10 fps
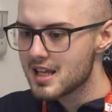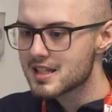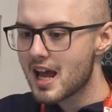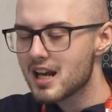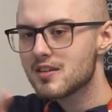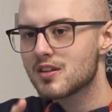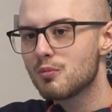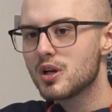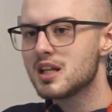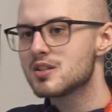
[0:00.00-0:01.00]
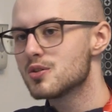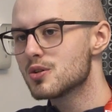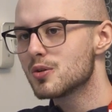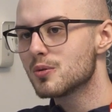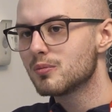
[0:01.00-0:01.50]
Is there anything we need to
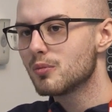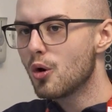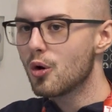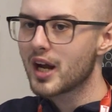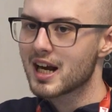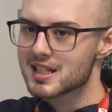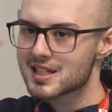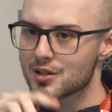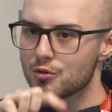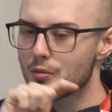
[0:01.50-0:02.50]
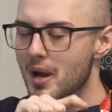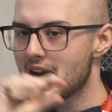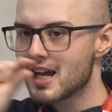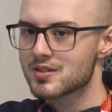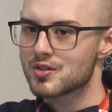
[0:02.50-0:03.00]
do, or can it still
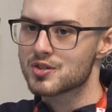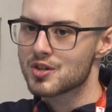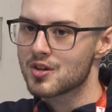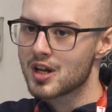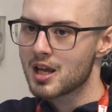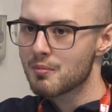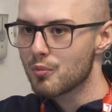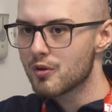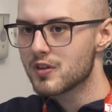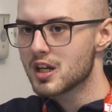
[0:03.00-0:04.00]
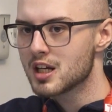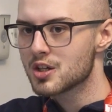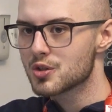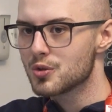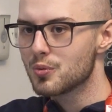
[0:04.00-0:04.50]
remain as the surname with the
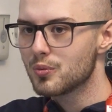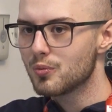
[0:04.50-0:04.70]
initial